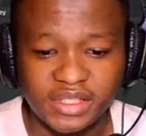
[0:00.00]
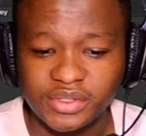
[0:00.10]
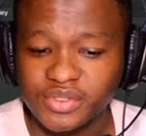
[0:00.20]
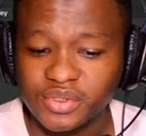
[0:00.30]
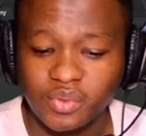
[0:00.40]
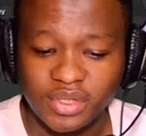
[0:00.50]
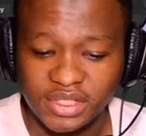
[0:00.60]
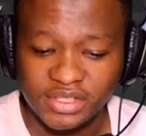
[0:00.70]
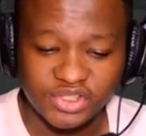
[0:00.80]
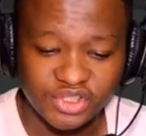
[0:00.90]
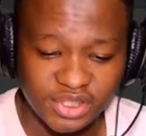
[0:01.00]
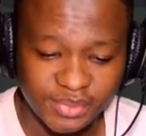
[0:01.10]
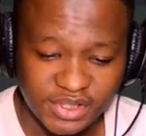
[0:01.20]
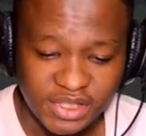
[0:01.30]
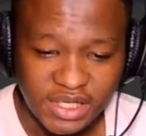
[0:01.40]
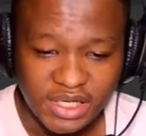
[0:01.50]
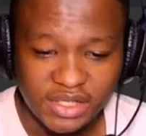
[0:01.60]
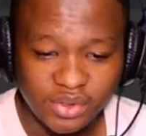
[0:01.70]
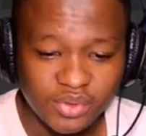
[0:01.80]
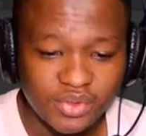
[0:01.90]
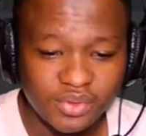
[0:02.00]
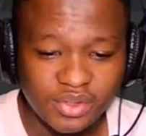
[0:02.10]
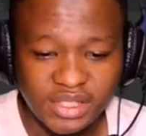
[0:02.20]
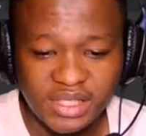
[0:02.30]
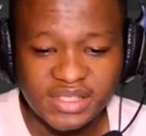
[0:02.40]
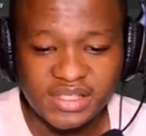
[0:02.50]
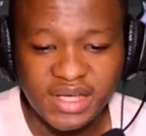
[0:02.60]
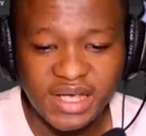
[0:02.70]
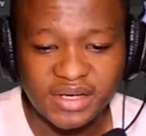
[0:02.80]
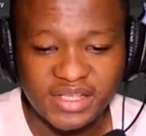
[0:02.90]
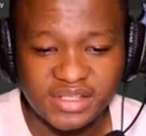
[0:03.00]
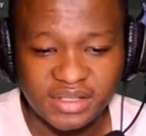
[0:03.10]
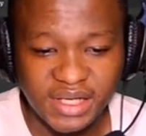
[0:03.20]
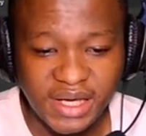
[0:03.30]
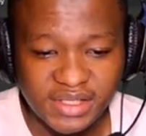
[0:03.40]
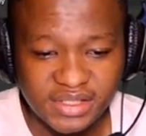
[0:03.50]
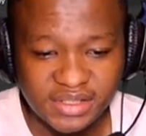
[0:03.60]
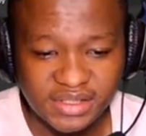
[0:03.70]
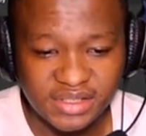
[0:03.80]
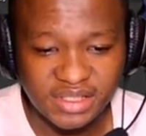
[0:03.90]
it does not work in shapes. And also, let's say I rasterize this